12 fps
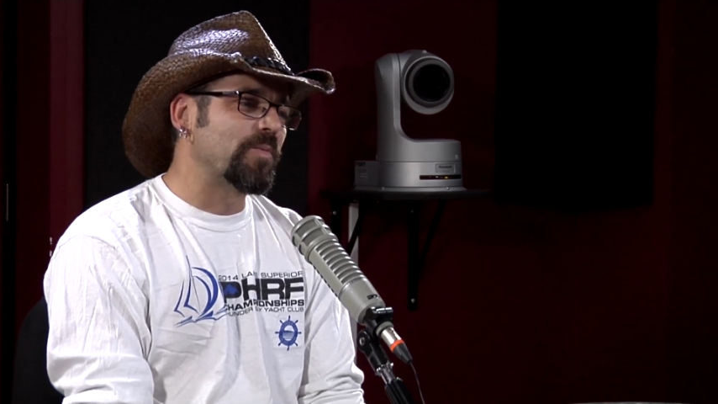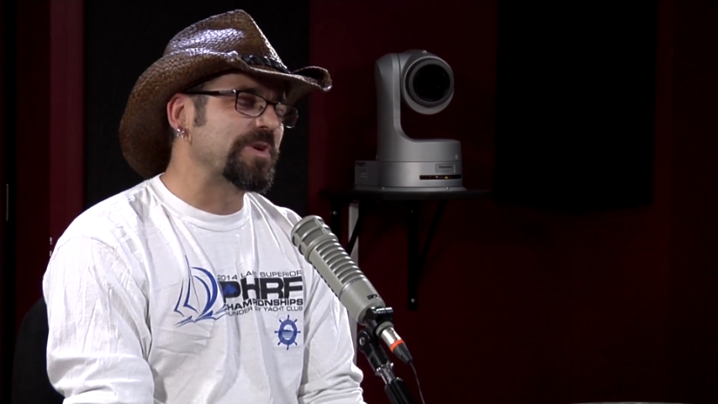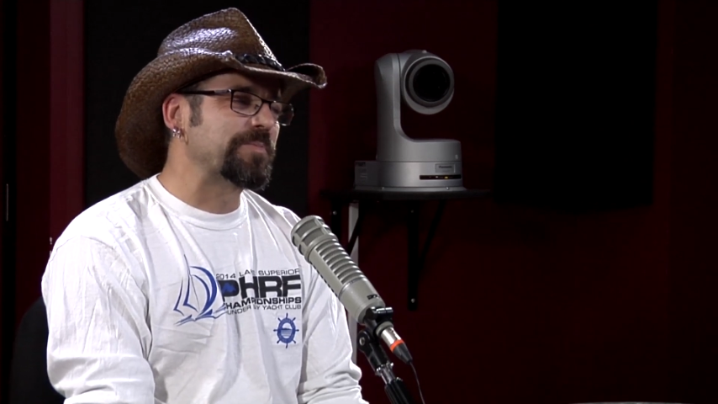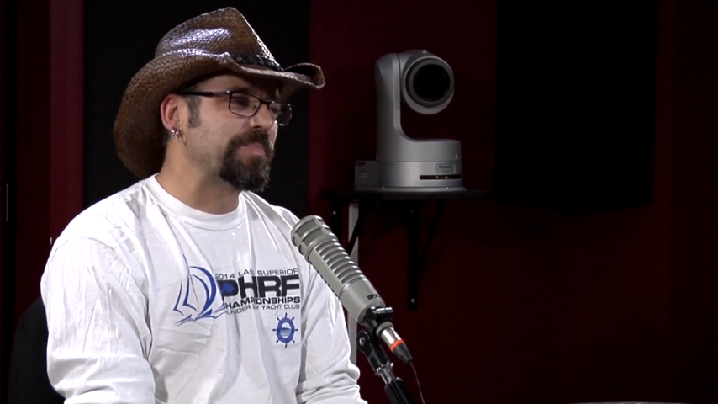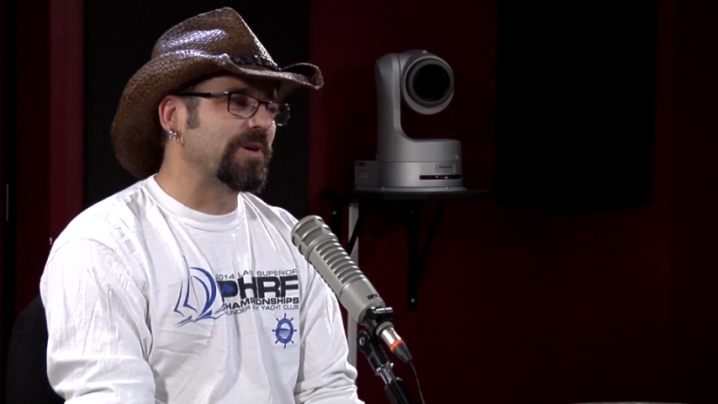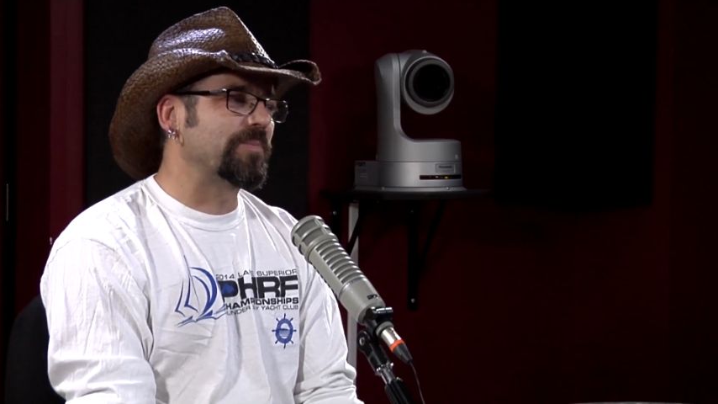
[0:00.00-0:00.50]
it
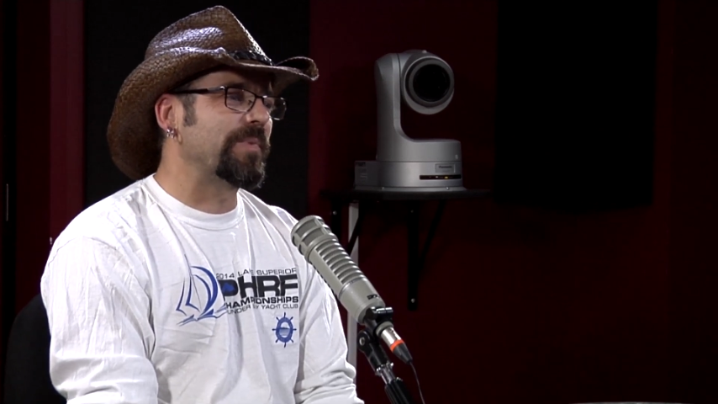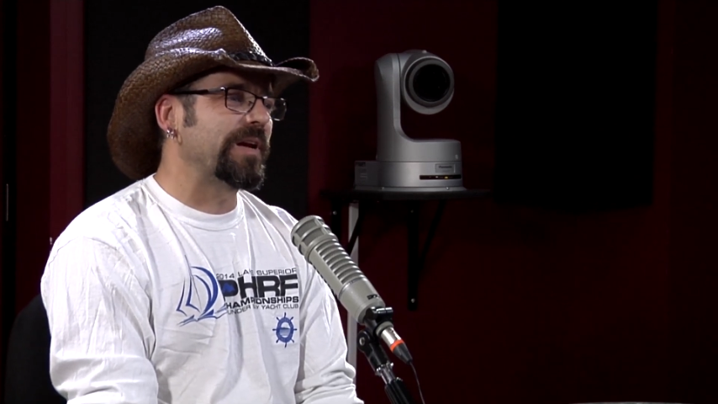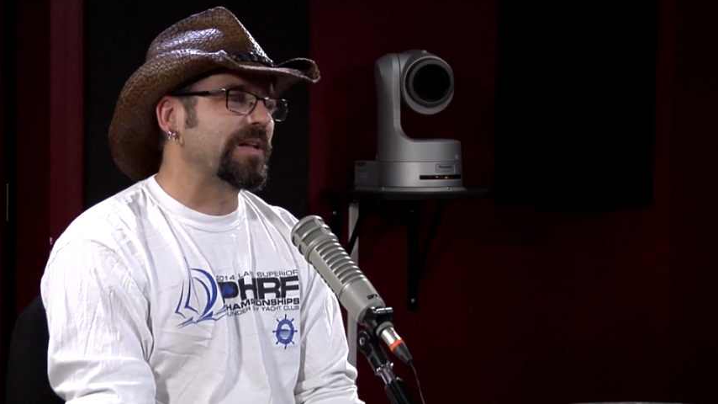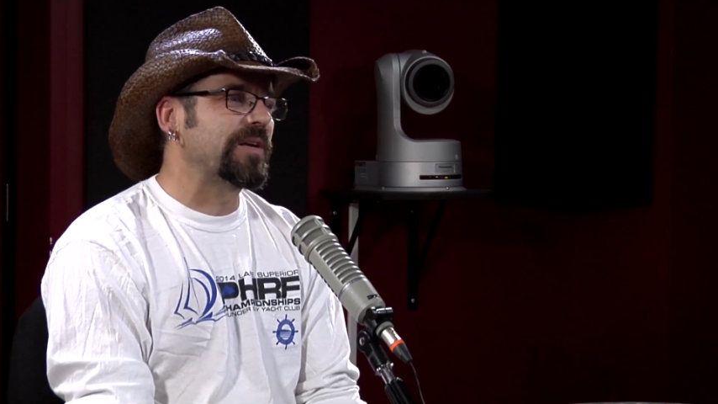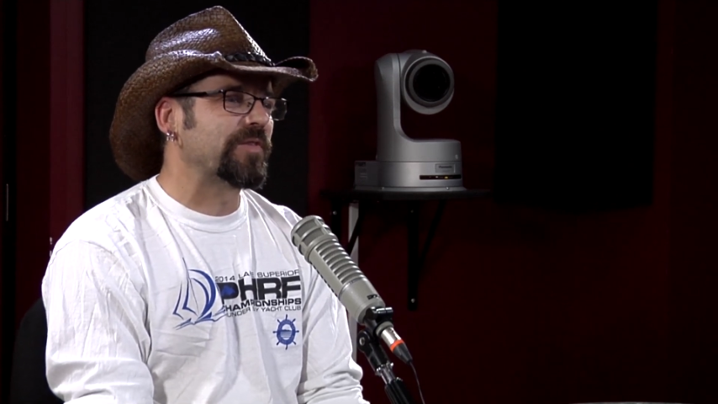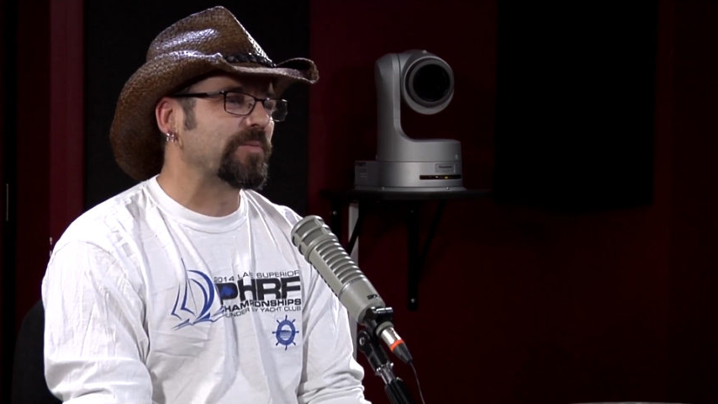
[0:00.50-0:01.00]
was built
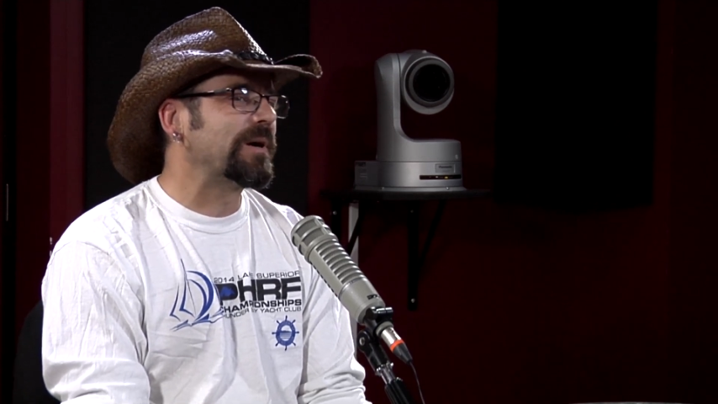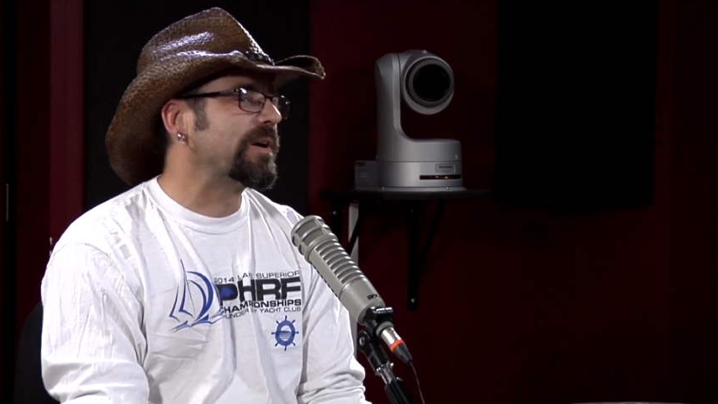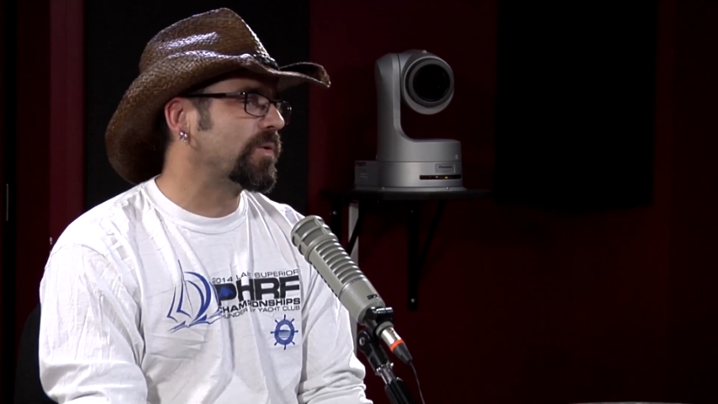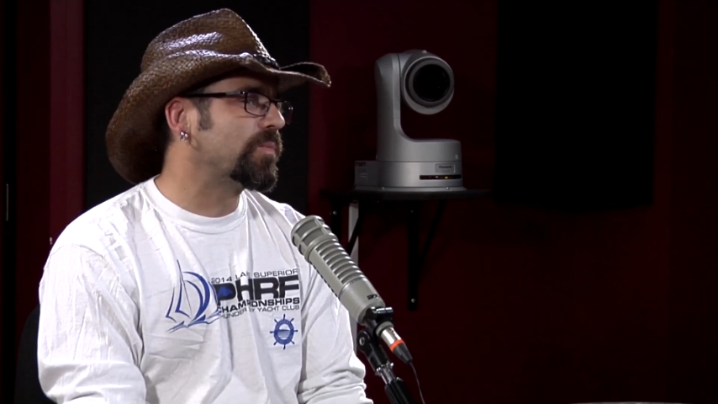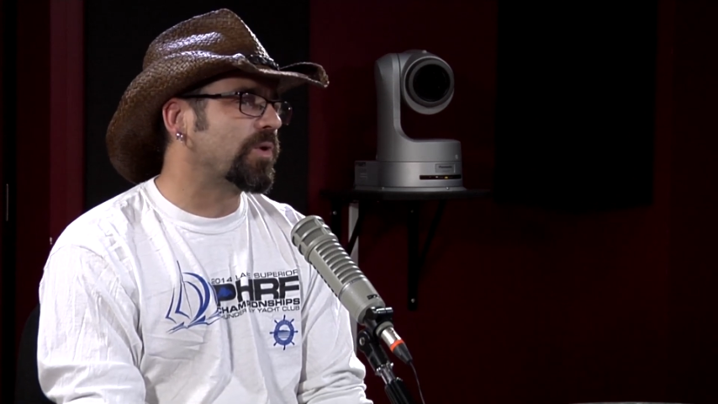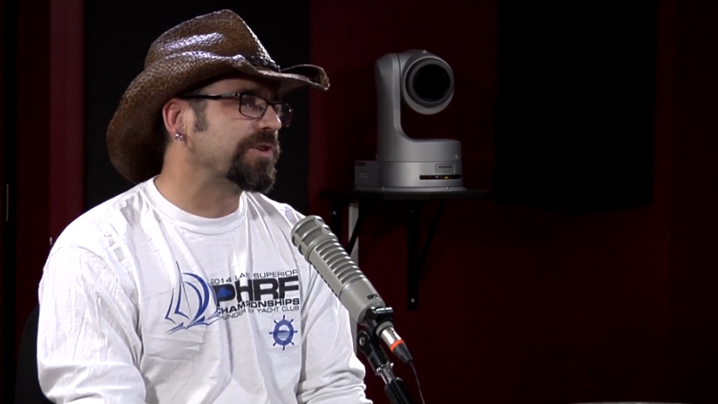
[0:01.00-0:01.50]
mainly for my
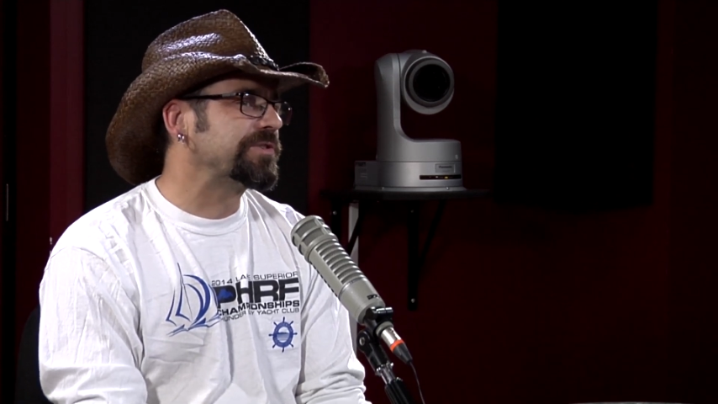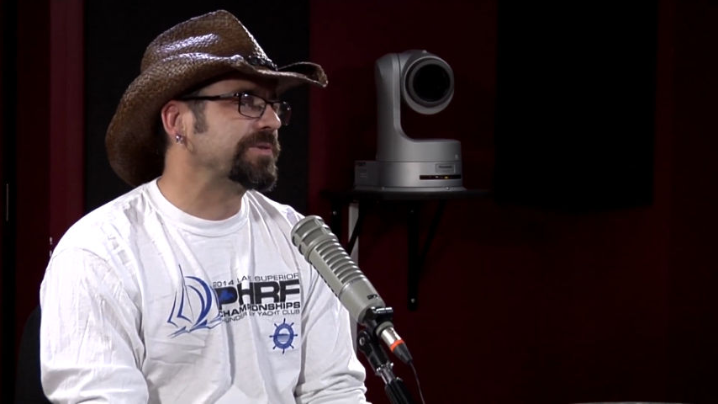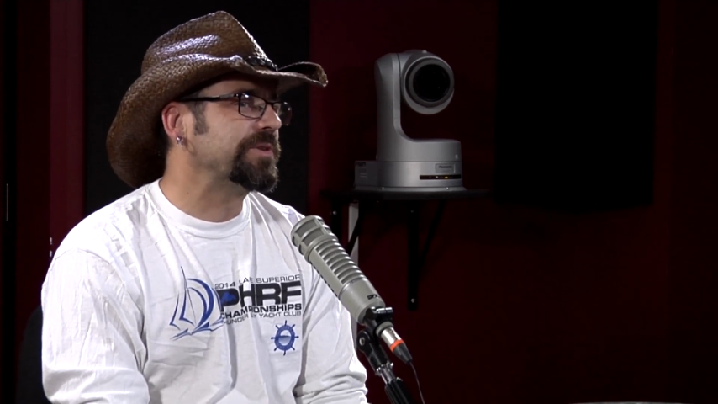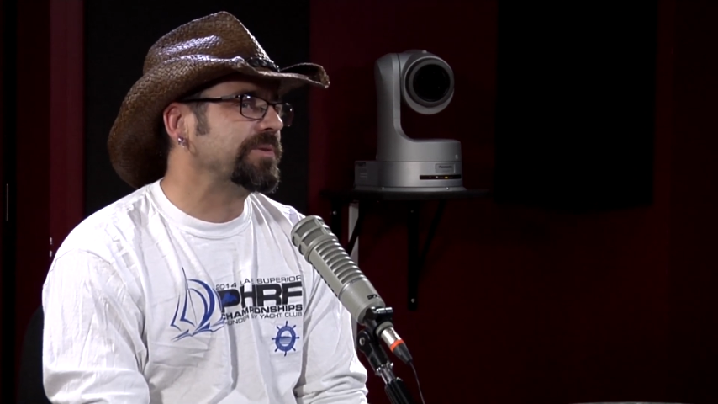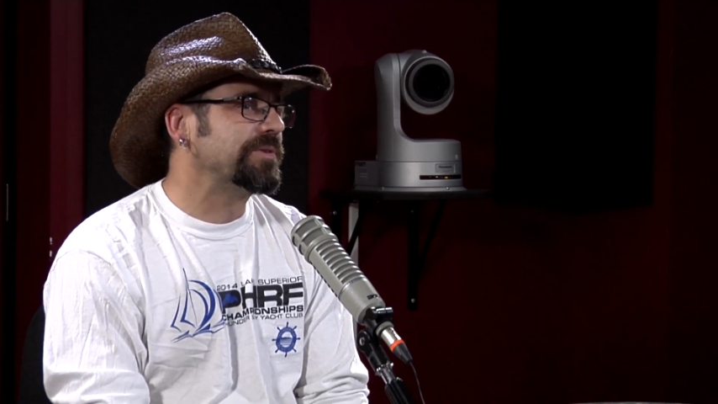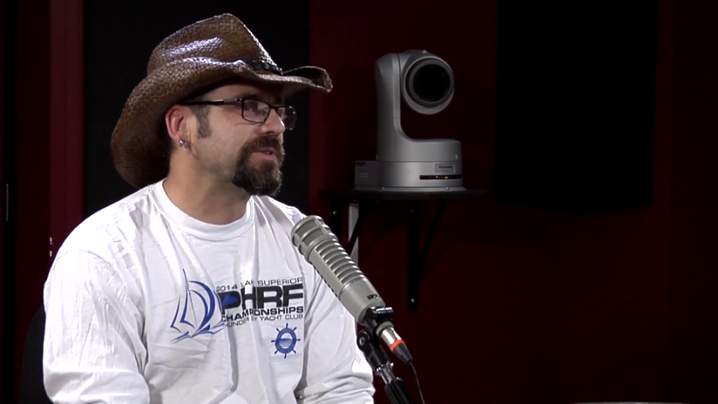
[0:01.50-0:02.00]
own
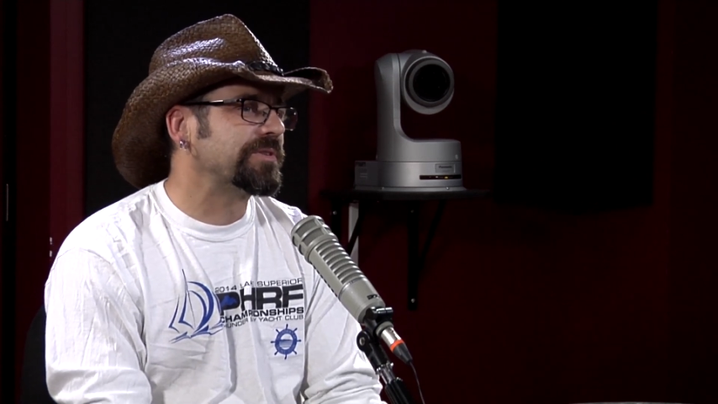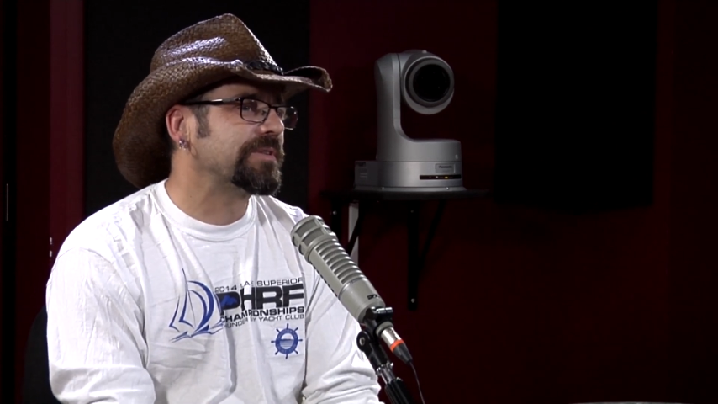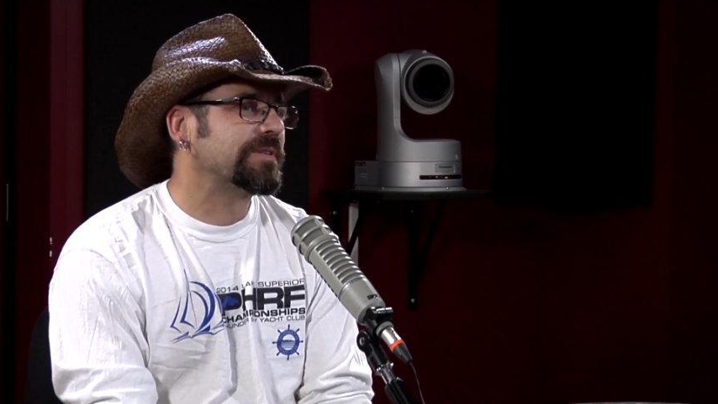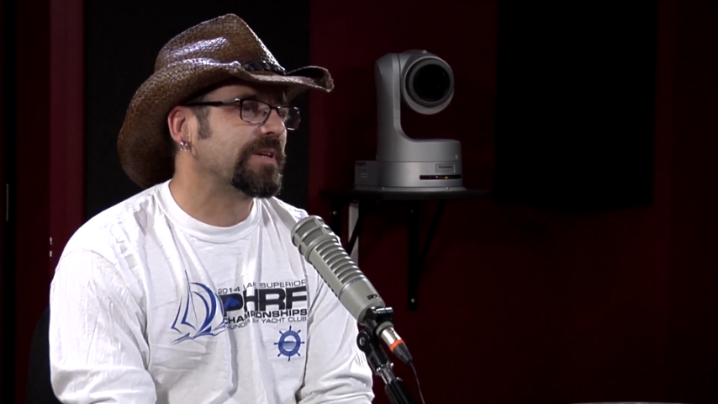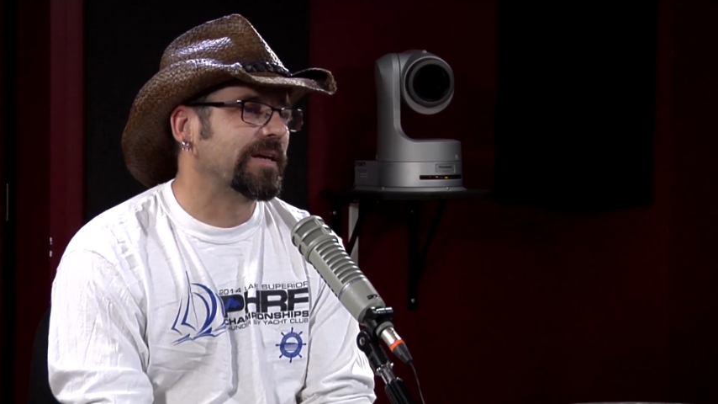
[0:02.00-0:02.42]
personal use, okay.